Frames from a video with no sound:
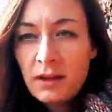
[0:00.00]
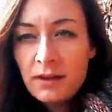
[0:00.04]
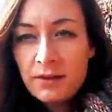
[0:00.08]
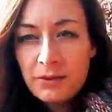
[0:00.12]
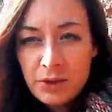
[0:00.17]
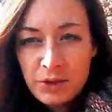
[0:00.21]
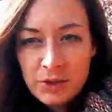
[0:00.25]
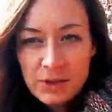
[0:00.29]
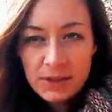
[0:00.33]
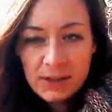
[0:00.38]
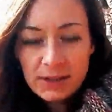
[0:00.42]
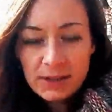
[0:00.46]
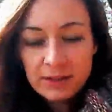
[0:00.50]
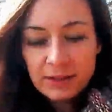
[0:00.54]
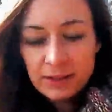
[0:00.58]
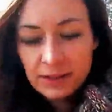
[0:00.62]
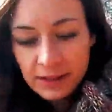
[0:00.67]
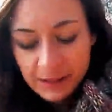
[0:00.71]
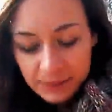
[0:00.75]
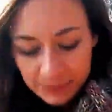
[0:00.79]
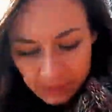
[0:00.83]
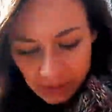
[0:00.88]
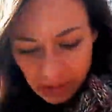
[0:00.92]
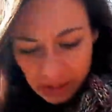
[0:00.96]

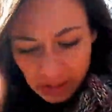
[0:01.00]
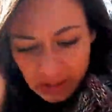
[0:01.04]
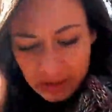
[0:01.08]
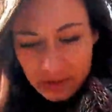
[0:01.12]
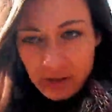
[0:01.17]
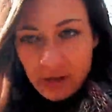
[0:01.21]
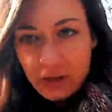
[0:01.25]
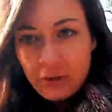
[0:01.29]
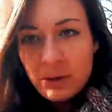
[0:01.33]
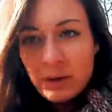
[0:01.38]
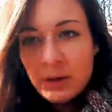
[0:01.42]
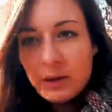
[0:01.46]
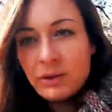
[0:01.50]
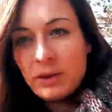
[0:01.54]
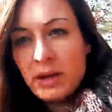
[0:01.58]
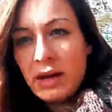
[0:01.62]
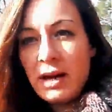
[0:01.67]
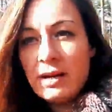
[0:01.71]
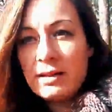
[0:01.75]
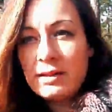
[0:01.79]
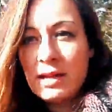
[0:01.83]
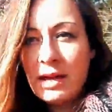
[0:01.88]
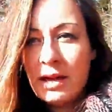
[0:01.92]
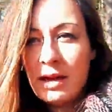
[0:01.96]
recently, and I
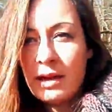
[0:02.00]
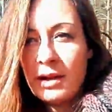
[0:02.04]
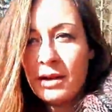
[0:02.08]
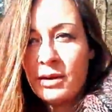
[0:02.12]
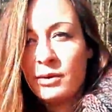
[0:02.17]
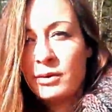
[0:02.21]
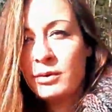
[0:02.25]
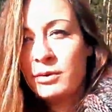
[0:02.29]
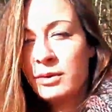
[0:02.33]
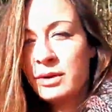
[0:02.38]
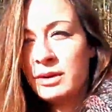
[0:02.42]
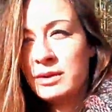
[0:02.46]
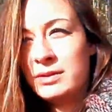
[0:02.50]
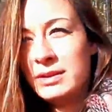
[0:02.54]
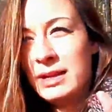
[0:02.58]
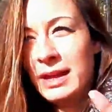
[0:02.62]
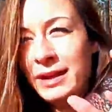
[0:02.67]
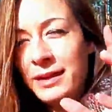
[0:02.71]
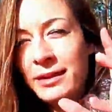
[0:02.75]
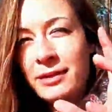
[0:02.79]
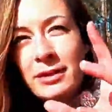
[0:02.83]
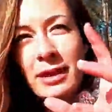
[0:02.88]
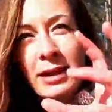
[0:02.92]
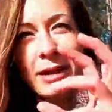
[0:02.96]
realized how
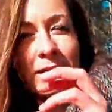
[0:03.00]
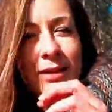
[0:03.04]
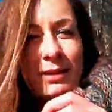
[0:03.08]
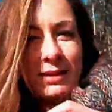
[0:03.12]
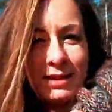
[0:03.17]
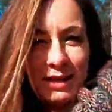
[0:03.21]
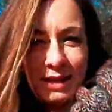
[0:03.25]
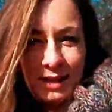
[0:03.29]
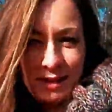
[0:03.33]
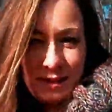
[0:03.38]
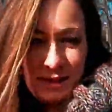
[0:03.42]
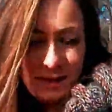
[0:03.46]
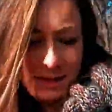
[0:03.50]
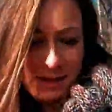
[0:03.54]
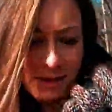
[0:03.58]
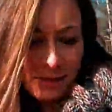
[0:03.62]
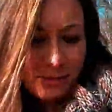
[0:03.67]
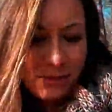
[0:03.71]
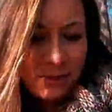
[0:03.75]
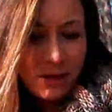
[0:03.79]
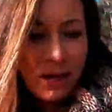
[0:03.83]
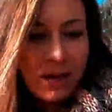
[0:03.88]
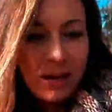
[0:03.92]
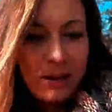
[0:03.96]
neglected
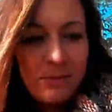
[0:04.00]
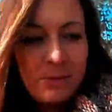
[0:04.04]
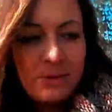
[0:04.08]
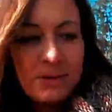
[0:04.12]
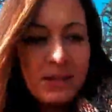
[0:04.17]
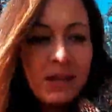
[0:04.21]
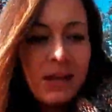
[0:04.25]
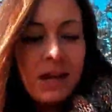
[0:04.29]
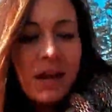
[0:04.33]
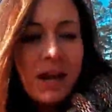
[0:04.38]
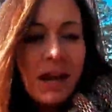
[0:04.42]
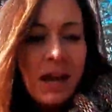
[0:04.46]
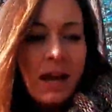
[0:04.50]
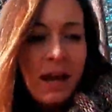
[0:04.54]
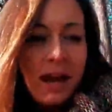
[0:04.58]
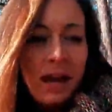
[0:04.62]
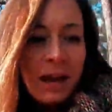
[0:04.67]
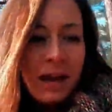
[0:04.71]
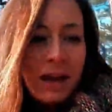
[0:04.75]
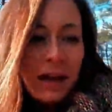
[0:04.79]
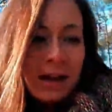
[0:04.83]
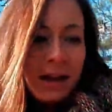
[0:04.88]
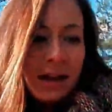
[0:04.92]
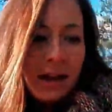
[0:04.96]
sometimes
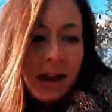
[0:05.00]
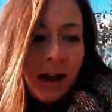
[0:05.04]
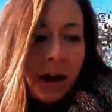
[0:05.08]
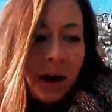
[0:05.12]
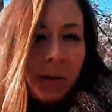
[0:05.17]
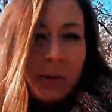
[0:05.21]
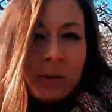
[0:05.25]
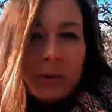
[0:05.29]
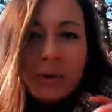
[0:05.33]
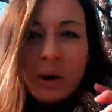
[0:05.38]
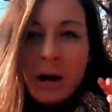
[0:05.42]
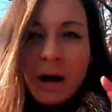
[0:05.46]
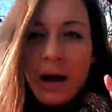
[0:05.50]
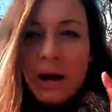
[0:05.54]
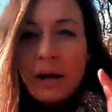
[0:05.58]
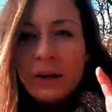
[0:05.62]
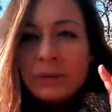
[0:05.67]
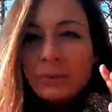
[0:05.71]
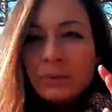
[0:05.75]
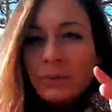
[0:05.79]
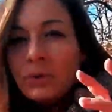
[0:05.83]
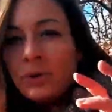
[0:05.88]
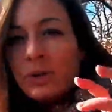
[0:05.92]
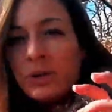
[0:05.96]
our
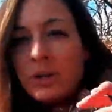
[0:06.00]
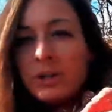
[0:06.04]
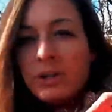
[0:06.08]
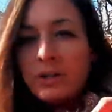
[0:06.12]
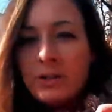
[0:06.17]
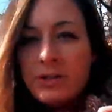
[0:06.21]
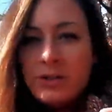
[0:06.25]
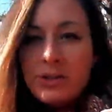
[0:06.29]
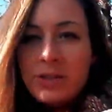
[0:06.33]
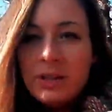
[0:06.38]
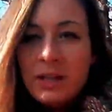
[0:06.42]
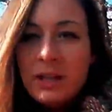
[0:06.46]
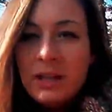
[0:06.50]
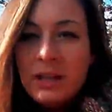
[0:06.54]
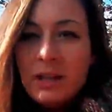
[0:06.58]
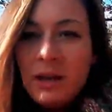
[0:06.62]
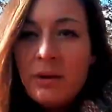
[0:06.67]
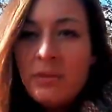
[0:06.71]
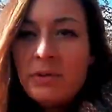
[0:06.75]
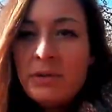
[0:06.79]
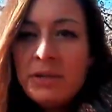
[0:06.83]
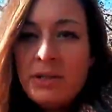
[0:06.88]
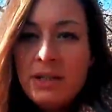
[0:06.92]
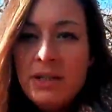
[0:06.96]
hard workers in
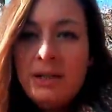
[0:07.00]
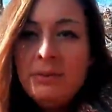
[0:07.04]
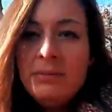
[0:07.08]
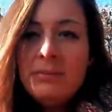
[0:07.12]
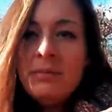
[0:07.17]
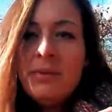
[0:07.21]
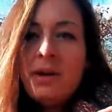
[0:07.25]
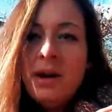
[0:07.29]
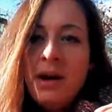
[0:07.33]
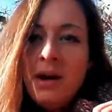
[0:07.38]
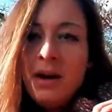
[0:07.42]
our team